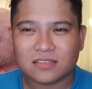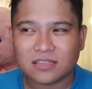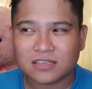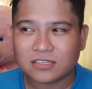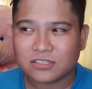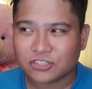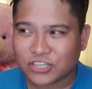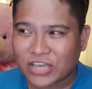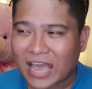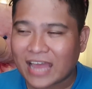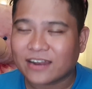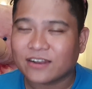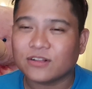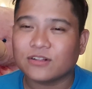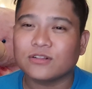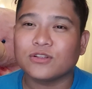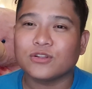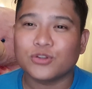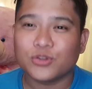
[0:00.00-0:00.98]
the
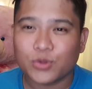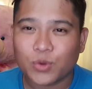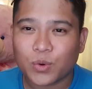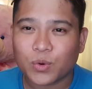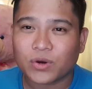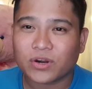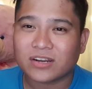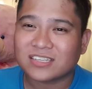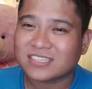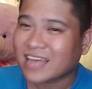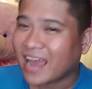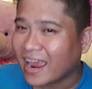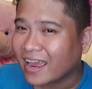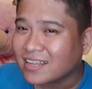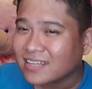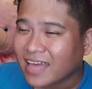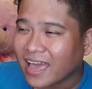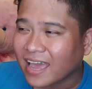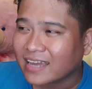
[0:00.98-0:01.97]
channel North
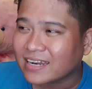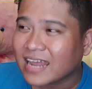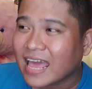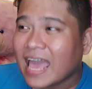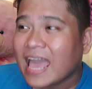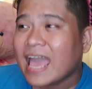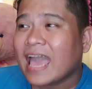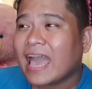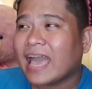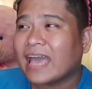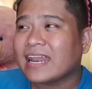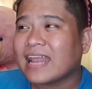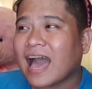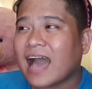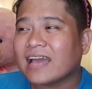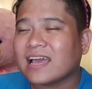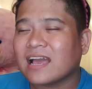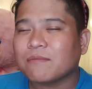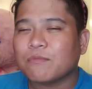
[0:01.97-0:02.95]
Thailand. And
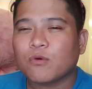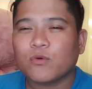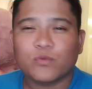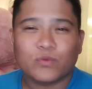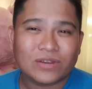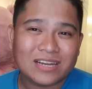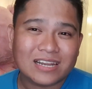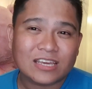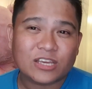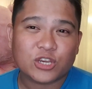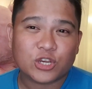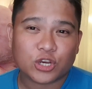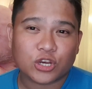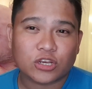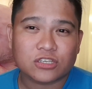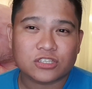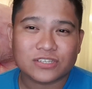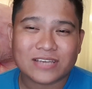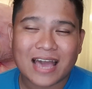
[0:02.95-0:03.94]
I am really
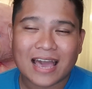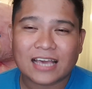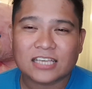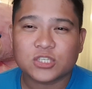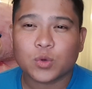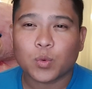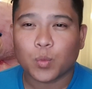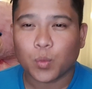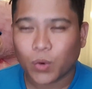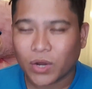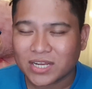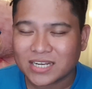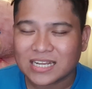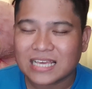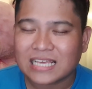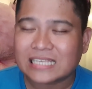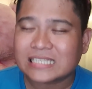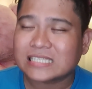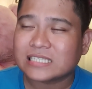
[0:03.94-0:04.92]
curious, guys, what
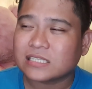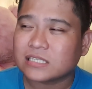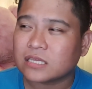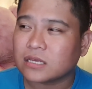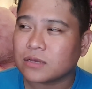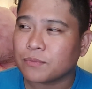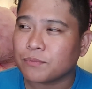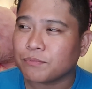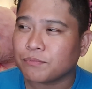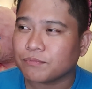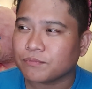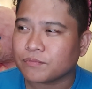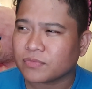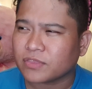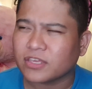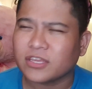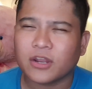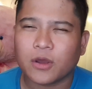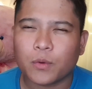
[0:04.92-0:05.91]
is the,
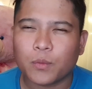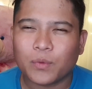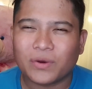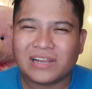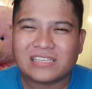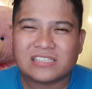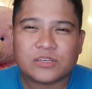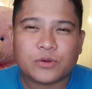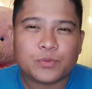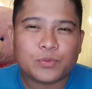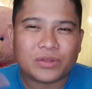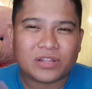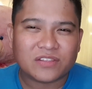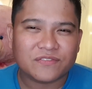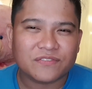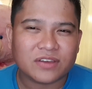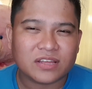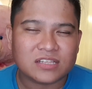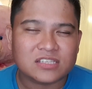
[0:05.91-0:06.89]
you know, what is the
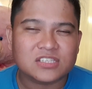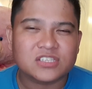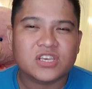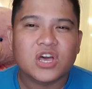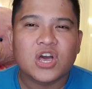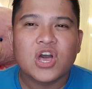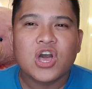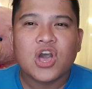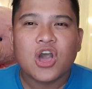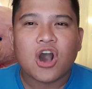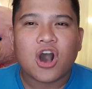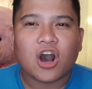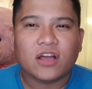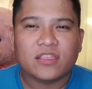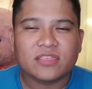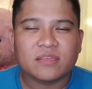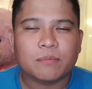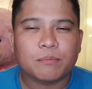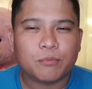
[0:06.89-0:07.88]
relevance
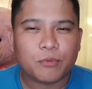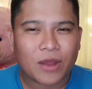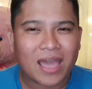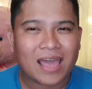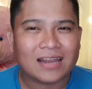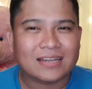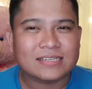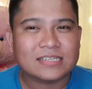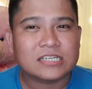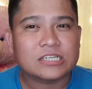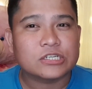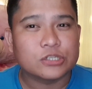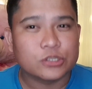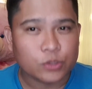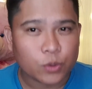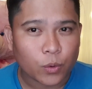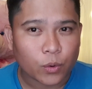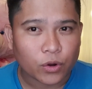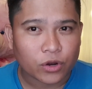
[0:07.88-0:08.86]
on the brand
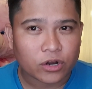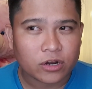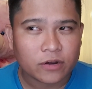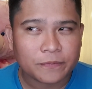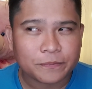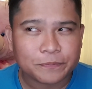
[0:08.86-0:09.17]
Nor?